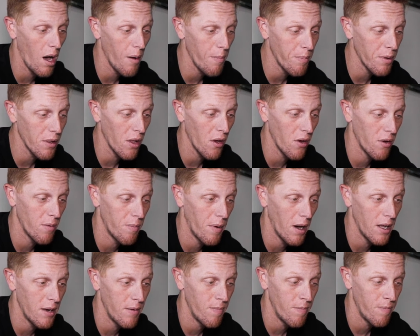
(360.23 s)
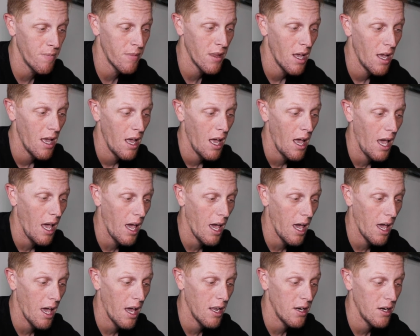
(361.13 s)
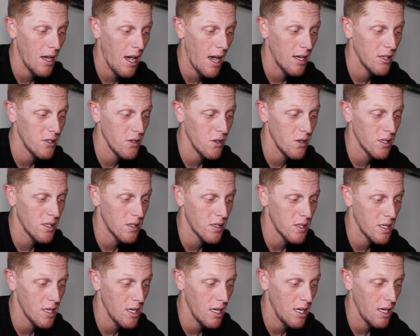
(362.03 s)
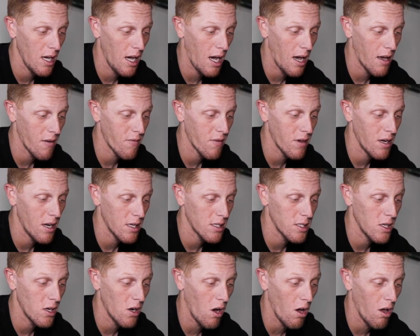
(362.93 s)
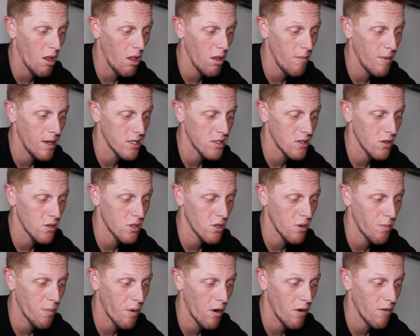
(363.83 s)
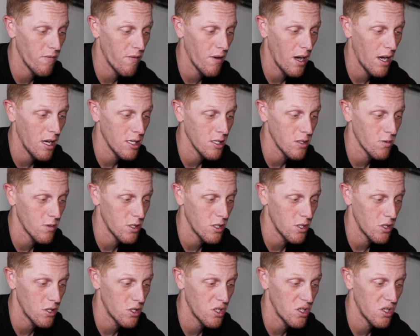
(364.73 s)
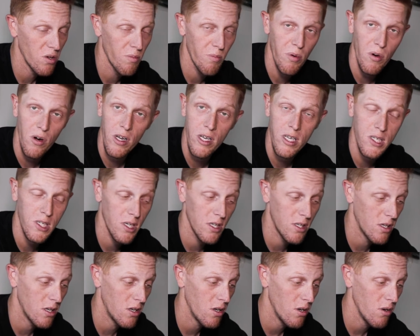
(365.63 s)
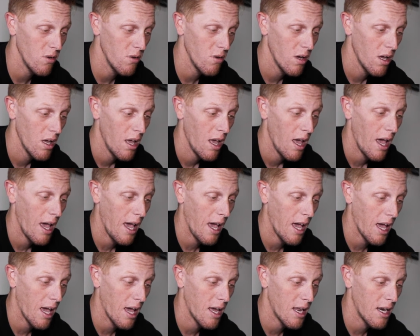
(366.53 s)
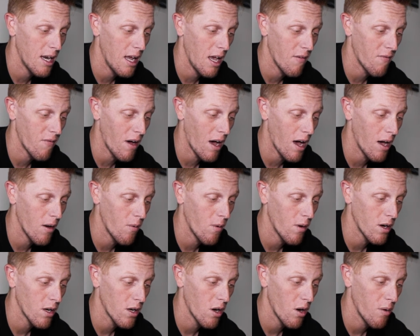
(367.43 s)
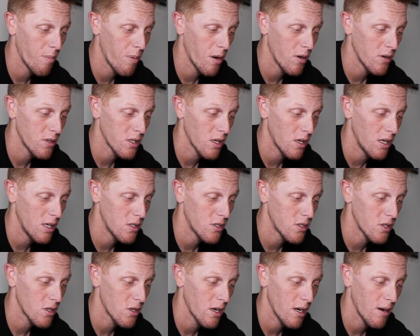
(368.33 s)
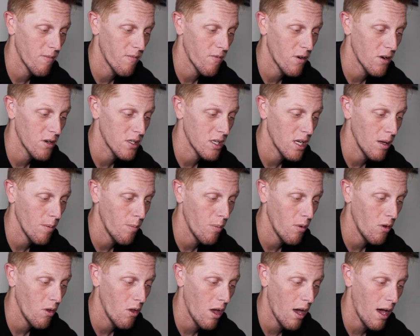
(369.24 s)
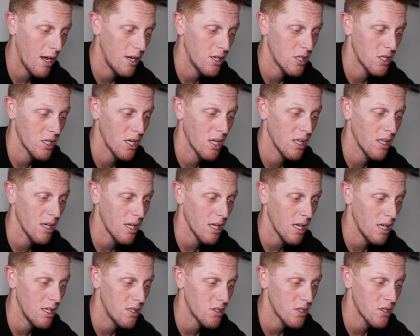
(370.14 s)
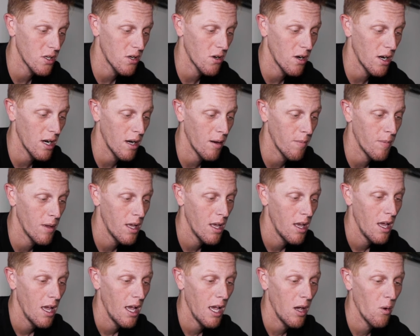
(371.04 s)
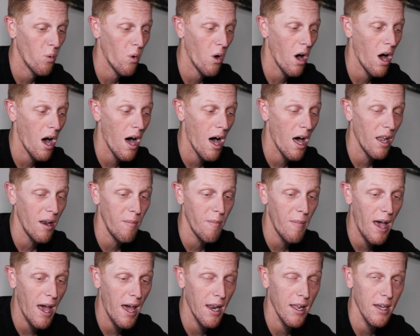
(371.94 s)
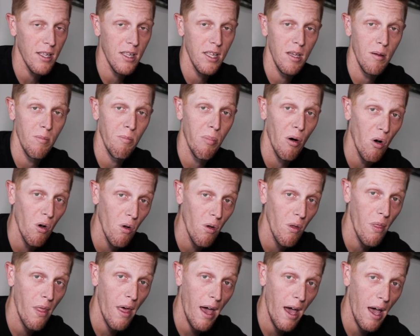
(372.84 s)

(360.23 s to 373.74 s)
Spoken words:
upload button, and as you can see, I've connected all of my social profiles, which is super easy to do. And if I wanna go post on Instagram, for example, I just click Instagram. It will automatically pull